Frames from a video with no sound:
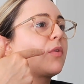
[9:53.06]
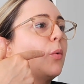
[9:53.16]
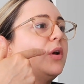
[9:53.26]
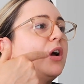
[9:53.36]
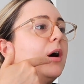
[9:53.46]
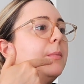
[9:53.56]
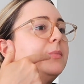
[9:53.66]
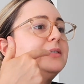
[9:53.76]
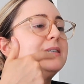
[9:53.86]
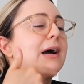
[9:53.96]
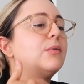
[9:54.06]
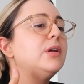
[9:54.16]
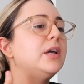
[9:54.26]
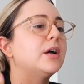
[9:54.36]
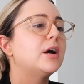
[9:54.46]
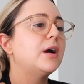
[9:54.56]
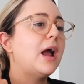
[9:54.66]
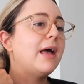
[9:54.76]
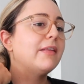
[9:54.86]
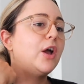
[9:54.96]
would come down
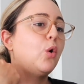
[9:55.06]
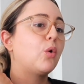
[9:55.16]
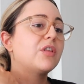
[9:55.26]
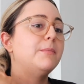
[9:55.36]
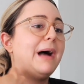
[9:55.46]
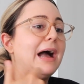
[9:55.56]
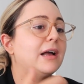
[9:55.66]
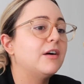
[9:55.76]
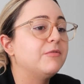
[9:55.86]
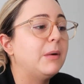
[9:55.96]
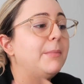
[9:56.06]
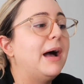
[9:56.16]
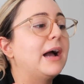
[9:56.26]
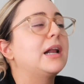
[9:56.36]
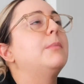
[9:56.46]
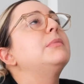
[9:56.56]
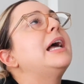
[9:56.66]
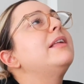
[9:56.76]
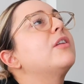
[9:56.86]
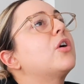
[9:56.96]
here and like go to the back of my back. And I'm
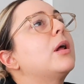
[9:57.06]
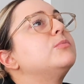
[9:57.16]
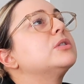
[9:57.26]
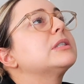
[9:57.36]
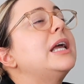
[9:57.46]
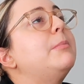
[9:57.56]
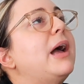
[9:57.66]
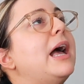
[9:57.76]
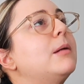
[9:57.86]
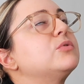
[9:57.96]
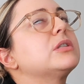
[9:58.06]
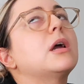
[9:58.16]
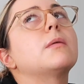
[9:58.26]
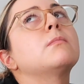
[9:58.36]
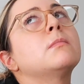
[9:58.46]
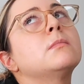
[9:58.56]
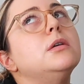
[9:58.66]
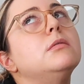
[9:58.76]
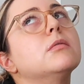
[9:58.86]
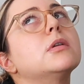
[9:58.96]
laying there and I'm just, in my head, I'm just like,
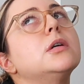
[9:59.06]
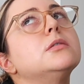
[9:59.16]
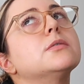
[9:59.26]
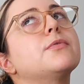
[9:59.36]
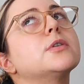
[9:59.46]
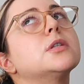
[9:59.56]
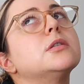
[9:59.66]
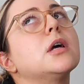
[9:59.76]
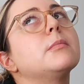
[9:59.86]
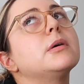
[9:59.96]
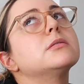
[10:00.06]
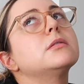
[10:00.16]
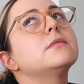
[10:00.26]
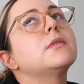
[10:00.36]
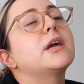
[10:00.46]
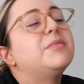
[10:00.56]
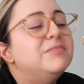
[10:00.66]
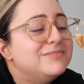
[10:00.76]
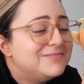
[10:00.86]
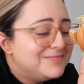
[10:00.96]
you know that I just freshly tanned myself? Like,